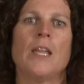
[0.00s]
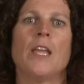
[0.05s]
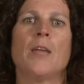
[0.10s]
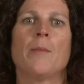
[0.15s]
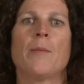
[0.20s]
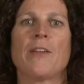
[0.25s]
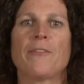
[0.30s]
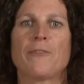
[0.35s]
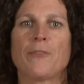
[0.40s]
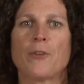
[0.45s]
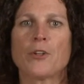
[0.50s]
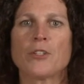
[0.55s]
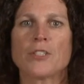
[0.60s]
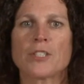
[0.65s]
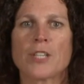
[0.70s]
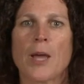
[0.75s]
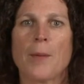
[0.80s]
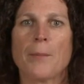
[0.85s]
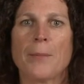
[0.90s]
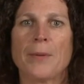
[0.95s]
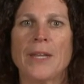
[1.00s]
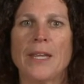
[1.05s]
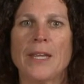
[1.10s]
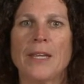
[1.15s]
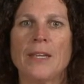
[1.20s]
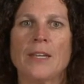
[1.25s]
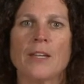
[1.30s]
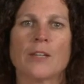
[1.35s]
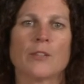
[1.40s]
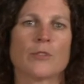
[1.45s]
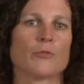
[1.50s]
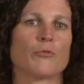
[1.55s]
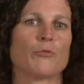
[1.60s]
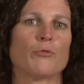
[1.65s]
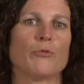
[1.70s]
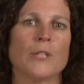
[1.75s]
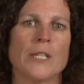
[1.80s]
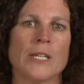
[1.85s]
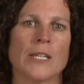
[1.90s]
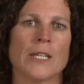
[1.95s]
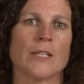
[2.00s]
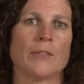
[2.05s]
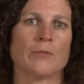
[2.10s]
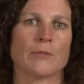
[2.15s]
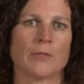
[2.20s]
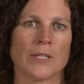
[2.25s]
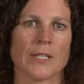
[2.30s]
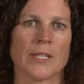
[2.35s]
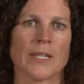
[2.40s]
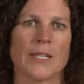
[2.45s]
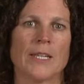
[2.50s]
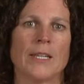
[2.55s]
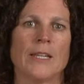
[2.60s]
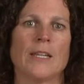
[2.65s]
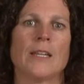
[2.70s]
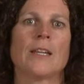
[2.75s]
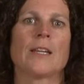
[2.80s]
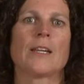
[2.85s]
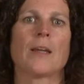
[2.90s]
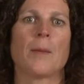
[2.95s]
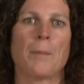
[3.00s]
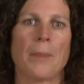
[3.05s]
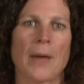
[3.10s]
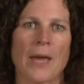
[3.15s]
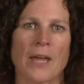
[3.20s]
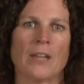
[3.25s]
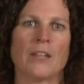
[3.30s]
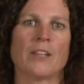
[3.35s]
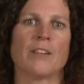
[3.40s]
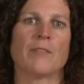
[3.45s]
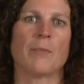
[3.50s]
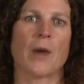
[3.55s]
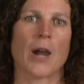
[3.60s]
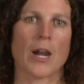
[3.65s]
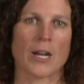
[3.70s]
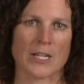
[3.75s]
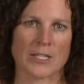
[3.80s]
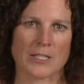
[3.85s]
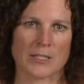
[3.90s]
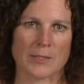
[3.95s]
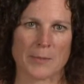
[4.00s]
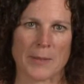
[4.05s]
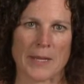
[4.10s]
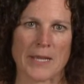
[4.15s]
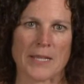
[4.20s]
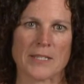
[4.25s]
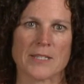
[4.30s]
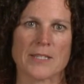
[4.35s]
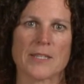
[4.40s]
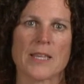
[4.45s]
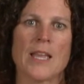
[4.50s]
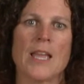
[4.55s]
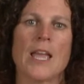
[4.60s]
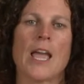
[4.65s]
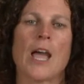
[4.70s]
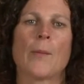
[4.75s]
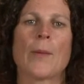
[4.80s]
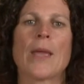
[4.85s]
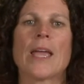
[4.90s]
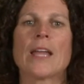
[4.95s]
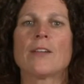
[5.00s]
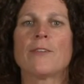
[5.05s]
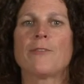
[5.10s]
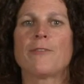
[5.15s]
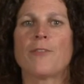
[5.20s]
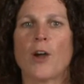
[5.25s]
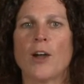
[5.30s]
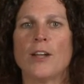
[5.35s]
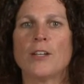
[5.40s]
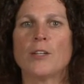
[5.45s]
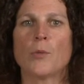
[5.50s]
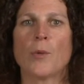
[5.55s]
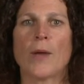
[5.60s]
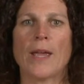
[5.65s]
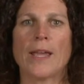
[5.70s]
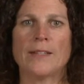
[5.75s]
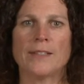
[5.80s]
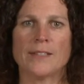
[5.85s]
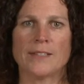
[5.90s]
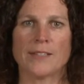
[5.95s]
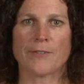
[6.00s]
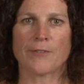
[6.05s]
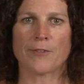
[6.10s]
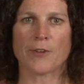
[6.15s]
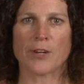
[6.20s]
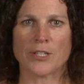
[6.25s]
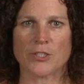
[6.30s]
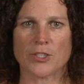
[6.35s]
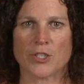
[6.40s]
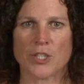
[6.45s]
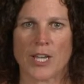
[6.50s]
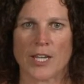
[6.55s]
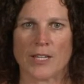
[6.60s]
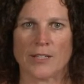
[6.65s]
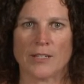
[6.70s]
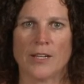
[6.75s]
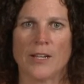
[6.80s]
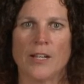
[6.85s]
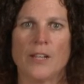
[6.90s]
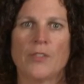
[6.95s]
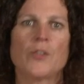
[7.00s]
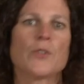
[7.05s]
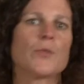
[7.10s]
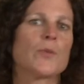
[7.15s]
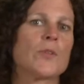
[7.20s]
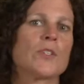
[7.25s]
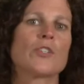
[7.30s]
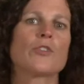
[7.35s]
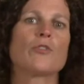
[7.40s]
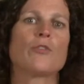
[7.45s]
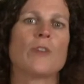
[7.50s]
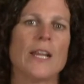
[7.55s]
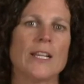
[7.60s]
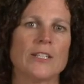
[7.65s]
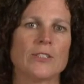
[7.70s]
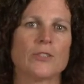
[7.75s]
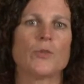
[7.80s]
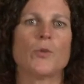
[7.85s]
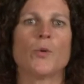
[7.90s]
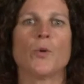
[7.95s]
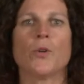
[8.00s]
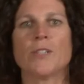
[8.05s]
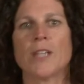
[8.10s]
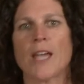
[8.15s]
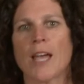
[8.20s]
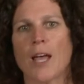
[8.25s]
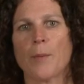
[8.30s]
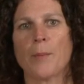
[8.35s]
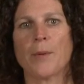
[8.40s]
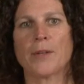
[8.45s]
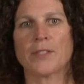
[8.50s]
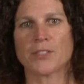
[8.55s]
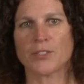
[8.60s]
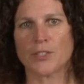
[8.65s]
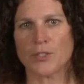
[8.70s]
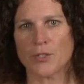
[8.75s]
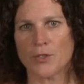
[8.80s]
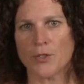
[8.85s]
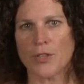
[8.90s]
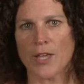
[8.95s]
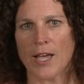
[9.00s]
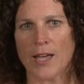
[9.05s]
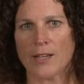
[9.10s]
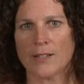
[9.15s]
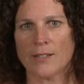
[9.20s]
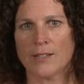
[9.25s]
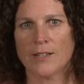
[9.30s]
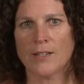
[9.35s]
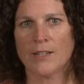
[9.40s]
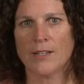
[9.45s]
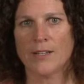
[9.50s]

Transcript: In my first company, it was really, really competitive market space, and we had to find a way to differentiate. This was a great tool to help us to do that.